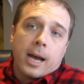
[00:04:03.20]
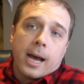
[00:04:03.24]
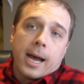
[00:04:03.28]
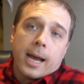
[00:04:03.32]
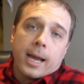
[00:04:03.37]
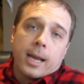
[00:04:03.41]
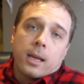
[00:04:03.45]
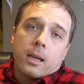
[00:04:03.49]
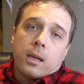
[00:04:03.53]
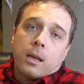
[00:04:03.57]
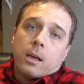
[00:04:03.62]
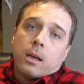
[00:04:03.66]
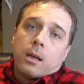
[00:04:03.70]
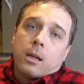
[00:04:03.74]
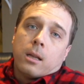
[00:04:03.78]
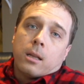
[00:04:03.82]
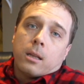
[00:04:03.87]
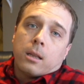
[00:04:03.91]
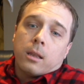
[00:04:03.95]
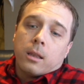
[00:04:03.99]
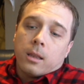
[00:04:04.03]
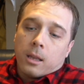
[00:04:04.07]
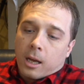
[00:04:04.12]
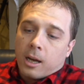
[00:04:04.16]
I
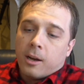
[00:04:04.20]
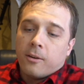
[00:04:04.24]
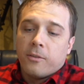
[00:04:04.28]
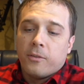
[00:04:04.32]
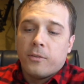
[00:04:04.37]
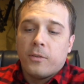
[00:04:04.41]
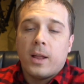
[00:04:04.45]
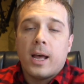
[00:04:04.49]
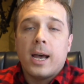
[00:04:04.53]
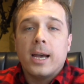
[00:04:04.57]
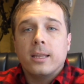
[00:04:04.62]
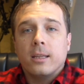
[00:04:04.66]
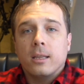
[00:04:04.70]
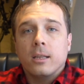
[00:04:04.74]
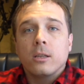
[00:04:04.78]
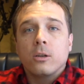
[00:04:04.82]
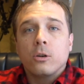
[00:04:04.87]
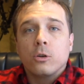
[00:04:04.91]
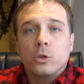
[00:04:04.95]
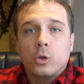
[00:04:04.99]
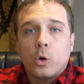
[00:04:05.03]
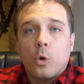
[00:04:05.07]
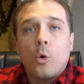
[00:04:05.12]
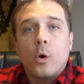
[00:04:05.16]
love flying the
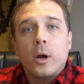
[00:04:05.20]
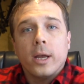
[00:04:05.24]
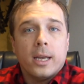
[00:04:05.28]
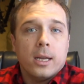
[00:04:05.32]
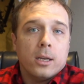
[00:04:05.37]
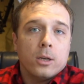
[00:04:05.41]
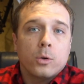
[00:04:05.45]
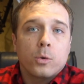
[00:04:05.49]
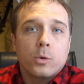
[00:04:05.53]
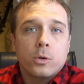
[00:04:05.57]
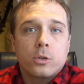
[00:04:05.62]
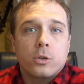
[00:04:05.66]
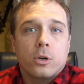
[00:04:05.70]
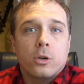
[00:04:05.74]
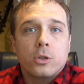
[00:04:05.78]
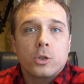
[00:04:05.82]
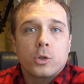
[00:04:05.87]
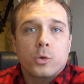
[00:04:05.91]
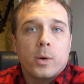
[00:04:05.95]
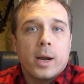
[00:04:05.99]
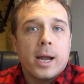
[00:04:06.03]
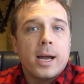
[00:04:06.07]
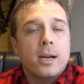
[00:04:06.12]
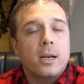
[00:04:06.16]
little toy indoor
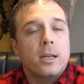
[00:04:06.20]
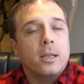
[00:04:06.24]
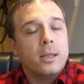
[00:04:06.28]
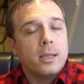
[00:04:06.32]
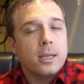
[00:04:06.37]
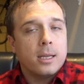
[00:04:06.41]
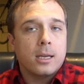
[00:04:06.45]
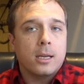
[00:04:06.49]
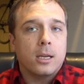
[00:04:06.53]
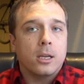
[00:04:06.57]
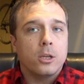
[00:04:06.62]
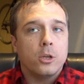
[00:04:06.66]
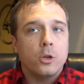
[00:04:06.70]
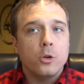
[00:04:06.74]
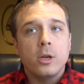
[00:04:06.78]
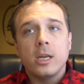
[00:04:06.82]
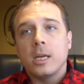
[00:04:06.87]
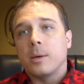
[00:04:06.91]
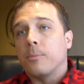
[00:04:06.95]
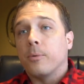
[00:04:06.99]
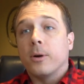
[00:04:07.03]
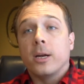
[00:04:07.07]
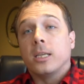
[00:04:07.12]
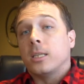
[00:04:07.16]
drones around, and the
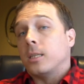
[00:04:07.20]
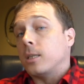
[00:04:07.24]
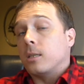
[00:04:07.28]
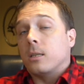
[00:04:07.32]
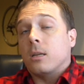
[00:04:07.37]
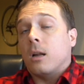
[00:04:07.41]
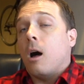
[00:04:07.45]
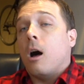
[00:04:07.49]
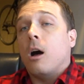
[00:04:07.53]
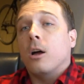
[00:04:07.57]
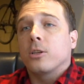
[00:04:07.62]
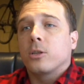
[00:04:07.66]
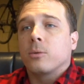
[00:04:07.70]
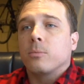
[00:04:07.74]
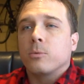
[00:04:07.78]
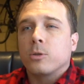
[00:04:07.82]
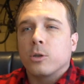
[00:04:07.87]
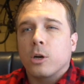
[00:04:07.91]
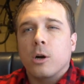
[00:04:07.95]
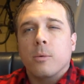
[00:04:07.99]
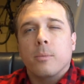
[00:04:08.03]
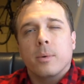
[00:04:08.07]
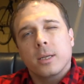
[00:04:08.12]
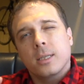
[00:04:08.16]
Unique Breeze is an awesome
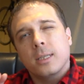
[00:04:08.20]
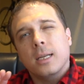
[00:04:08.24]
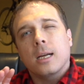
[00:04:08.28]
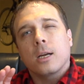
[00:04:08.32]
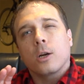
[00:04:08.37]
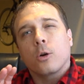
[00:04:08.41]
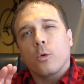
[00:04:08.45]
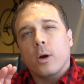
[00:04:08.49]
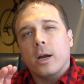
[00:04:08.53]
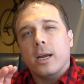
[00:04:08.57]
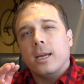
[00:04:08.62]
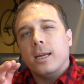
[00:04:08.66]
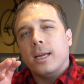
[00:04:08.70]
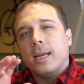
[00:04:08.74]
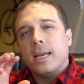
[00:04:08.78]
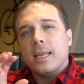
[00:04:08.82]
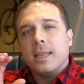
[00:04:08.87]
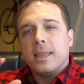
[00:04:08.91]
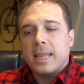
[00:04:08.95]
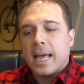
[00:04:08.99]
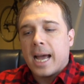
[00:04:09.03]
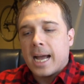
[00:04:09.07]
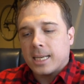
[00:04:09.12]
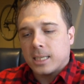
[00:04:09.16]
drone, but it's not great
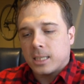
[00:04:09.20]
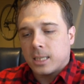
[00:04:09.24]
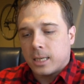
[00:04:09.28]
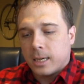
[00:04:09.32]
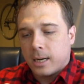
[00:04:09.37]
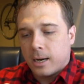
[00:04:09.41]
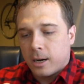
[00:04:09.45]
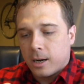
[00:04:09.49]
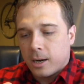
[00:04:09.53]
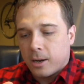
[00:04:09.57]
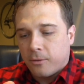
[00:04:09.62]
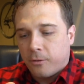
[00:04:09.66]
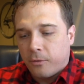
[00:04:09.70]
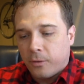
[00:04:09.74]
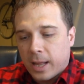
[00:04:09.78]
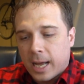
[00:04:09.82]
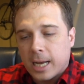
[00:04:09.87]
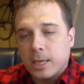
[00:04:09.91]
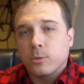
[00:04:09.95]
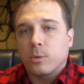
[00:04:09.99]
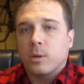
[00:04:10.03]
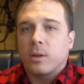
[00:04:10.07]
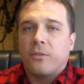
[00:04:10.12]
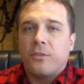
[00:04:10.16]
in that scenario. It
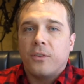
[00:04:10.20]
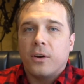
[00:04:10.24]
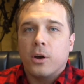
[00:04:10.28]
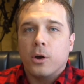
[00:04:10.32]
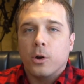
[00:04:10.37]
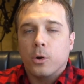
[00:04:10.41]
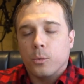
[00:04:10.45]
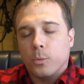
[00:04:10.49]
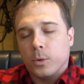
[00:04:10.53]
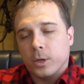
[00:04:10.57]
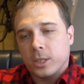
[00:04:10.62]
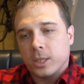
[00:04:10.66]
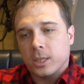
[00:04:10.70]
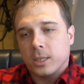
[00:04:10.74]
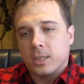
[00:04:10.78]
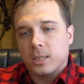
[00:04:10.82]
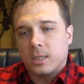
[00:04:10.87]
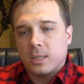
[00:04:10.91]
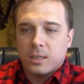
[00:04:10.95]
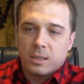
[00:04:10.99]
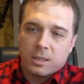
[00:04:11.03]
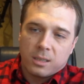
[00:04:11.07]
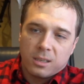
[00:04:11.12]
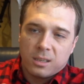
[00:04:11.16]
flies with a phone, which
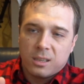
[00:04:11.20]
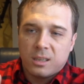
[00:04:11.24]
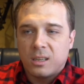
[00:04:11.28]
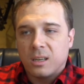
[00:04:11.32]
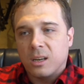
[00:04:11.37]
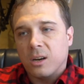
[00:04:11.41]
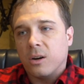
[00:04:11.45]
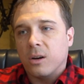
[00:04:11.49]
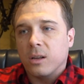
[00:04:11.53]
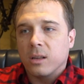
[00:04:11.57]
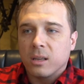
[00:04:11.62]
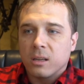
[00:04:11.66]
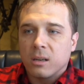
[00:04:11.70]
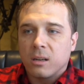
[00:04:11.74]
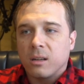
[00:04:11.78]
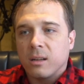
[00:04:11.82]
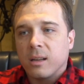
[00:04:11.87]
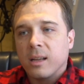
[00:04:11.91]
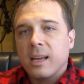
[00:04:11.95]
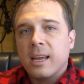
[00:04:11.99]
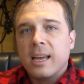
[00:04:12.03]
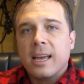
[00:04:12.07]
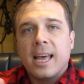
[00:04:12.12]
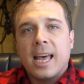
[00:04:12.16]
is, you know, a
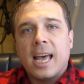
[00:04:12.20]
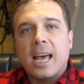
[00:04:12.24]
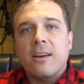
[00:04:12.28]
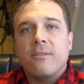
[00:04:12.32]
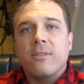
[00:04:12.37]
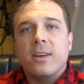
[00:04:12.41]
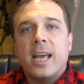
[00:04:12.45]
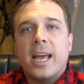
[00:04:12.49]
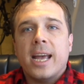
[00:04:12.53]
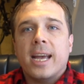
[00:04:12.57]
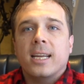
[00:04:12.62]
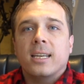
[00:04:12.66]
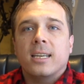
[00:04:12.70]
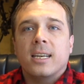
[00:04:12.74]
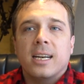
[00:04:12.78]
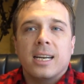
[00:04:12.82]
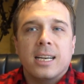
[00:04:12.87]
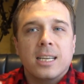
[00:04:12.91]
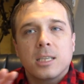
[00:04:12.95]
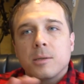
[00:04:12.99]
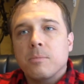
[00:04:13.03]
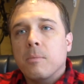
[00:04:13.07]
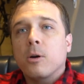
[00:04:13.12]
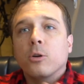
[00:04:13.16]
little heavy-handed,
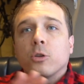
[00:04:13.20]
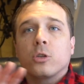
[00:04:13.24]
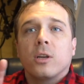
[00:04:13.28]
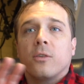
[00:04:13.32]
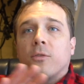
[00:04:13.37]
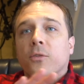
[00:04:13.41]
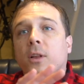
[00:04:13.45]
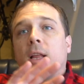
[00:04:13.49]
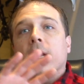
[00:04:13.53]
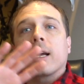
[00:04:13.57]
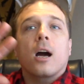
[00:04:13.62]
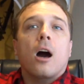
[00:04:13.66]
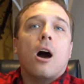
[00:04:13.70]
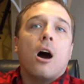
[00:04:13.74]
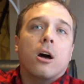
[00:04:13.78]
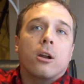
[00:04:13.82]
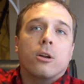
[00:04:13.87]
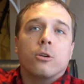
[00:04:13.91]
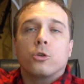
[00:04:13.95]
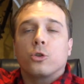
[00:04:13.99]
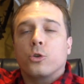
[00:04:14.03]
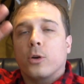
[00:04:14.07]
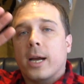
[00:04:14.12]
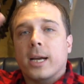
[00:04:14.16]
and it's mostly for like
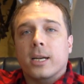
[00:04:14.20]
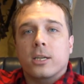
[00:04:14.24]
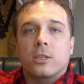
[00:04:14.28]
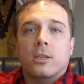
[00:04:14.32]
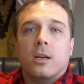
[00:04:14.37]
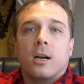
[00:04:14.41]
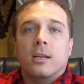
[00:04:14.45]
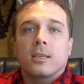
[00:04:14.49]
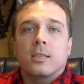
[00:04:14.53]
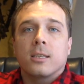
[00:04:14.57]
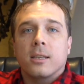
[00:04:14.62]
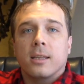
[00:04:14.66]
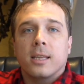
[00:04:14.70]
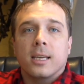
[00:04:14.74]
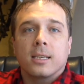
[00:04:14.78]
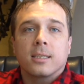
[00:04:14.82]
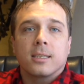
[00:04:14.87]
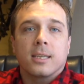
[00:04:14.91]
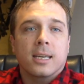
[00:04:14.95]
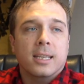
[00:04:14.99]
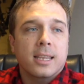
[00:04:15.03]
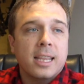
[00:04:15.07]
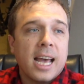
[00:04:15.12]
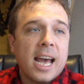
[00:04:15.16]
auto track shots and
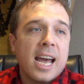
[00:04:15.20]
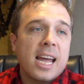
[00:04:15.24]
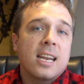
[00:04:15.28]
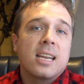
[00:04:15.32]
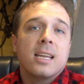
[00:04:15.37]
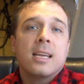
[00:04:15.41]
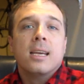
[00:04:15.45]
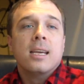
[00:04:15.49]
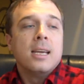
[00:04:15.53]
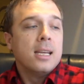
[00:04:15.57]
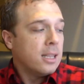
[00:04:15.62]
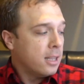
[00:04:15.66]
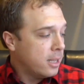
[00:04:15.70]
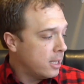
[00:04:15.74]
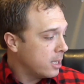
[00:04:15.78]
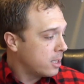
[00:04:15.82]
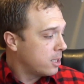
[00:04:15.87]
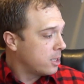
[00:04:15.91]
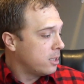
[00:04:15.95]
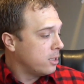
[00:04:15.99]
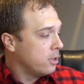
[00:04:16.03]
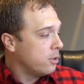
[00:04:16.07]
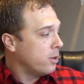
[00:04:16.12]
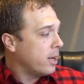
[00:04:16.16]
things like that.
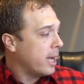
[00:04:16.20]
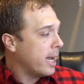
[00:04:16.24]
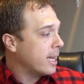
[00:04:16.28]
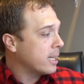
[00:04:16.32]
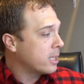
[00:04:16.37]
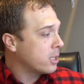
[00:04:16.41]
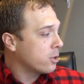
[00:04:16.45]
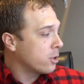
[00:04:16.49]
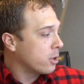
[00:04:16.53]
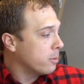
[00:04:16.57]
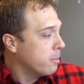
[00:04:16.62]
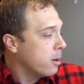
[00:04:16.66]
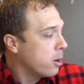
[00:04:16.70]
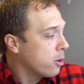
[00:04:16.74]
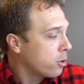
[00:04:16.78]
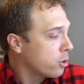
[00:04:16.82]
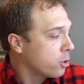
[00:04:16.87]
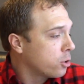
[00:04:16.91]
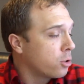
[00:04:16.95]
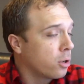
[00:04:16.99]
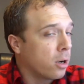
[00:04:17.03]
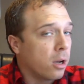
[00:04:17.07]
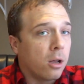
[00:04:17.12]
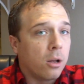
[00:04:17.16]
This dude has the remote
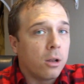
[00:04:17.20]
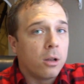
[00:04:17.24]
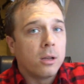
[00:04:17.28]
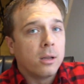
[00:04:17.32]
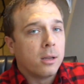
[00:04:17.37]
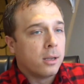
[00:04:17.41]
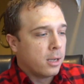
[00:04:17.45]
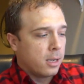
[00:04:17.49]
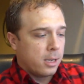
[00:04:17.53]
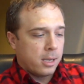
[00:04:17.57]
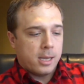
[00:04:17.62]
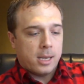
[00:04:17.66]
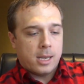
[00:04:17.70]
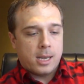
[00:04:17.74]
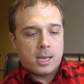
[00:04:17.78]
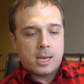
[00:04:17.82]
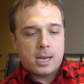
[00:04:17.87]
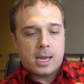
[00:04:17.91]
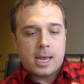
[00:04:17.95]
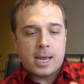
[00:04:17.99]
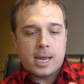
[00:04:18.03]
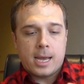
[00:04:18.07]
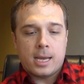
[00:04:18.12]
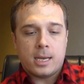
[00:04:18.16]
control.
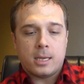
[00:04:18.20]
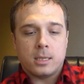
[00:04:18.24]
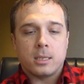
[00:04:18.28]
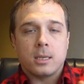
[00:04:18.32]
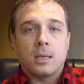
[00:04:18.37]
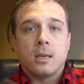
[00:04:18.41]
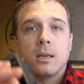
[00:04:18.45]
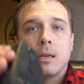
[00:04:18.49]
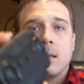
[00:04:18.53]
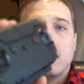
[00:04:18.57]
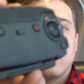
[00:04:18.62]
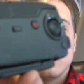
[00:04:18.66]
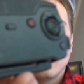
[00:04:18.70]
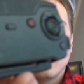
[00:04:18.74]
It has,